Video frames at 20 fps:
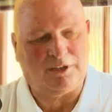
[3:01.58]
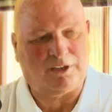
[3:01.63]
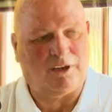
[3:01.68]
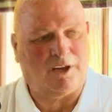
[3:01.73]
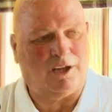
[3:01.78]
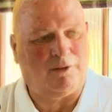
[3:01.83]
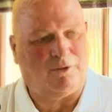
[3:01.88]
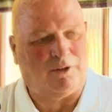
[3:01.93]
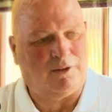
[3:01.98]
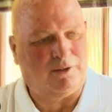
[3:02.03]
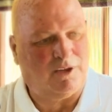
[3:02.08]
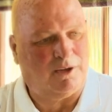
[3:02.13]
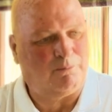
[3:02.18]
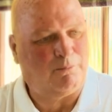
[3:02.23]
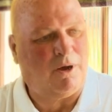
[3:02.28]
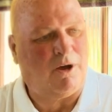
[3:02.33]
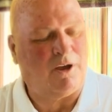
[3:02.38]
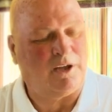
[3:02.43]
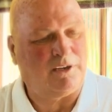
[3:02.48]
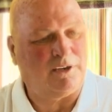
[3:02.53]
me, can I have a, a
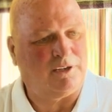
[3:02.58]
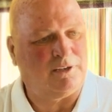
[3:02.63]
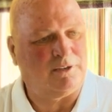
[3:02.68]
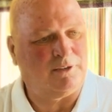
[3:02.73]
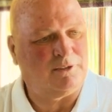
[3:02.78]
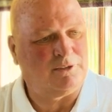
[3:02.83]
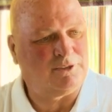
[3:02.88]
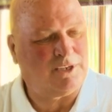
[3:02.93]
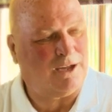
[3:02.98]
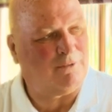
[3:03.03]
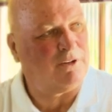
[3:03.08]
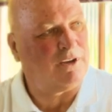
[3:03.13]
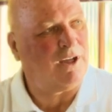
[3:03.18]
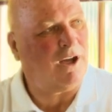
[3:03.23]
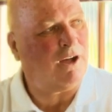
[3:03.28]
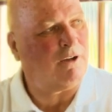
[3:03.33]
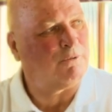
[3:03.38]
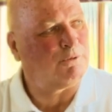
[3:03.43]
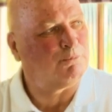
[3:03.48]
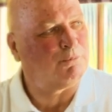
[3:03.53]
pint and seven
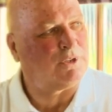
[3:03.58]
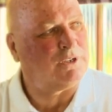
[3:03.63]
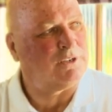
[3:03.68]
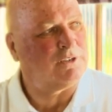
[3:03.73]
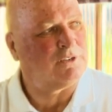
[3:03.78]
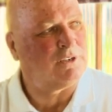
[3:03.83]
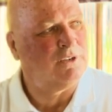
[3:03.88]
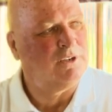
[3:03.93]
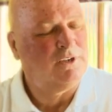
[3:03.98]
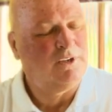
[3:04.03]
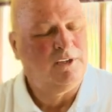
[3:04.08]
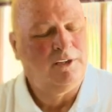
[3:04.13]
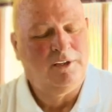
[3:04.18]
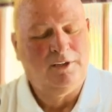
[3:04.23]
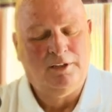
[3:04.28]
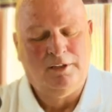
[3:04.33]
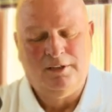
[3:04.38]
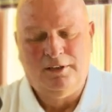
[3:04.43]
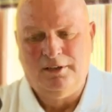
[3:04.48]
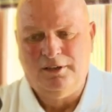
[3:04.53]
halves, please?
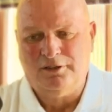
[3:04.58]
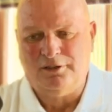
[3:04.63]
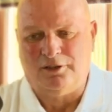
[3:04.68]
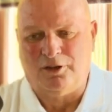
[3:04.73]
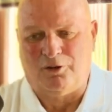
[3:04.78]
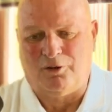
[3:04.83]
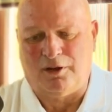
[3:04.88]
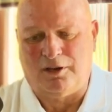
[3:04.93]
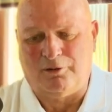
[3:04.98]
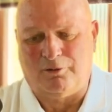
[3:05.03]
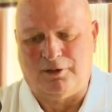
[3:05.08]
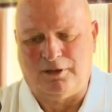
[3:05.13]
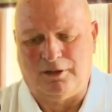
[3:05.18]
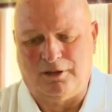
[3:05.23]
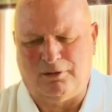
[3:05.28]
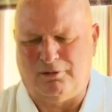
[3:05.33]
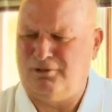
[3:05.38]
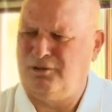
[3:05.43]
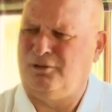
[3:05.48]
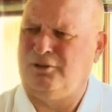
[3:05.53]
So anyway,
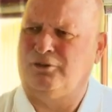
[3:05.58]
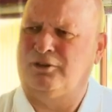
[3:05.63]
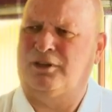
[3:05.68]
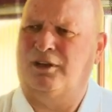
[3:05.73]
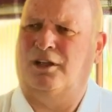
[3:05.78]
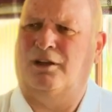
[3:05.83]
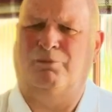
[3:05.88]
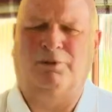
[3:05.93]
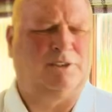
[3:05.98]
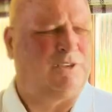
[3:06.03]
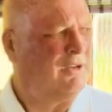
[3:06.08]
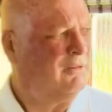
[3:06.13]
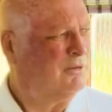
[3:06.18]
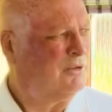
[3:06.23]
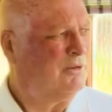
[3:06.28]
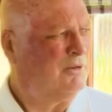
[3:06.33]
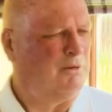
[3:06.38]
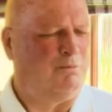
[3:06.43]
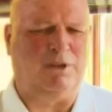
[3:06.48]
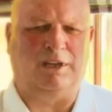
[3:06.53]
they, are looking at me saying,
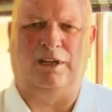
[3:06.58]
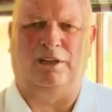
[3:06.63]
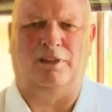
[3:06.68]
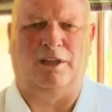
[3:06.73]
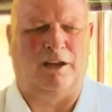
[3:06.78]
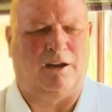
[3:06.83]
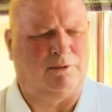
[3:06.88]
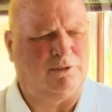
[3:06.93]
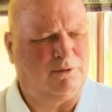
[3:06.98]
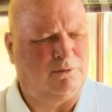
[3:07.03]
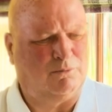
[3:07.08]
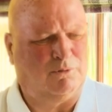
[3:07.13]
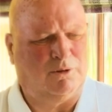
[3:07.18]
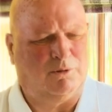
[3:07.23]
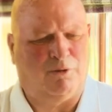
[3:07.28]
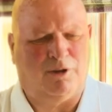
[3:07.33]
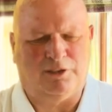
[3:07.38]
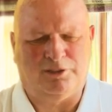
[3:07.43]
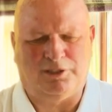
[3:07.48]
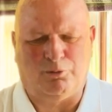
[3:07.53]
there's only me in there. So
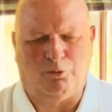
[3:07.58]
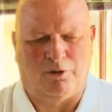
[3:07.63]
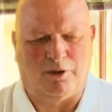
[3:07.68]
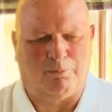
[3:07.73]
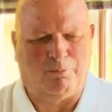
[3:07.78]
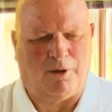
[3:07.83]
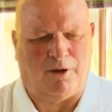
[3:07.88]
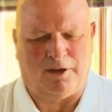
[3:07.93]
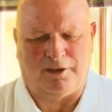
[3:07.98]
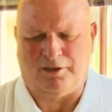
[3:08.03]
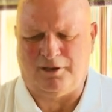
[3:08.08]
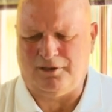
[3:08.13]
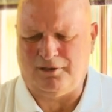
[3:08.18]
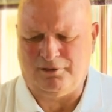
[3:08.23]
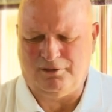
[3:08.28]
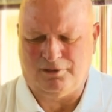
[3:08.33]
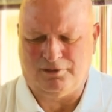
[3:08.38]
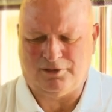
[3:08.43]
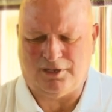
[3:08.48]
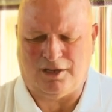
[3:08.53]
why does he want a pint
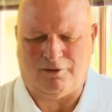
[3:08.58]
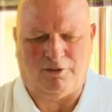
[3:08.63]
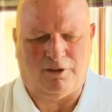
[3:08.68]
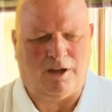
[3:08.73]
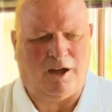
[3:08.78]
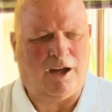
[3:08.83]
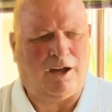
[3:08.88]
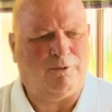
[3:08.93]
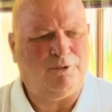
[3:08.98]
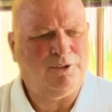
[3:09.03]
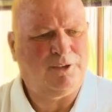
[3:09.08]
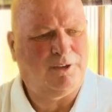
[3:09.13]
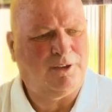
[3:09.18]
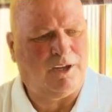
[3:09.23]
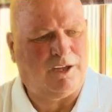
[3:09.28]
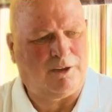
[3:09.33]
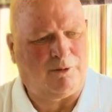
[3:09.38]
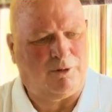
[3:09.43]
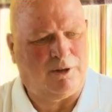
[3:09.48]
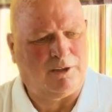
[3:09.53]
and seven halves?
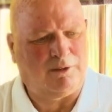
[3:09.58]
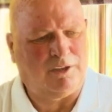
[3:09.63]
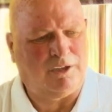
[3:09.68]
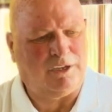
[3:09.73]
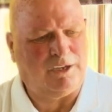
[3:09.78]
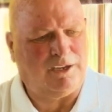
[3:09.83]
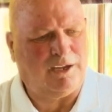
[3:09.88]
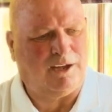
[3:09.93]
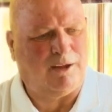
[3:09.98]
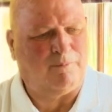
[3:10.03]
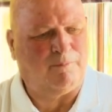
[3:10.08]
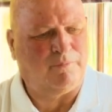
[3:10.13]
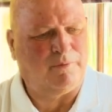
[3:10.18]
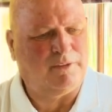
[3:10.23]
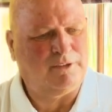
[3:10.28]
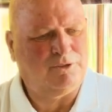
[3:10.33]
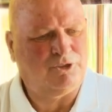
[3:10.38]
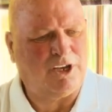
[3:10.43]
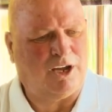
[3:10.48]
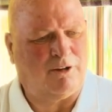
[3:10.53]
Anyway, they um,
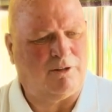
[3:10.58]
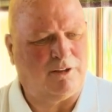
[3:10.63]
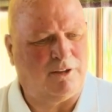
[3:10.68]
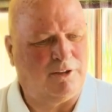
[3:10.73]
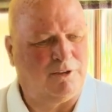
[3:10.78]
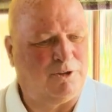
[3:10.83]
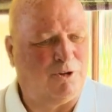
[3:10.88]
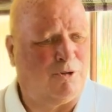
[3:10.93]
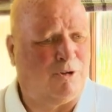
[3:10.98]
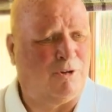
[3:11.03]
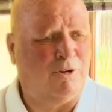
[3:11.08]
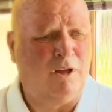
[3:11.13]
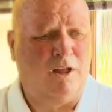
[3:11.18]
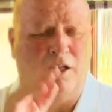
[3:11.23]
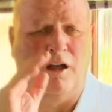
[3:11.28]
shouted at the door,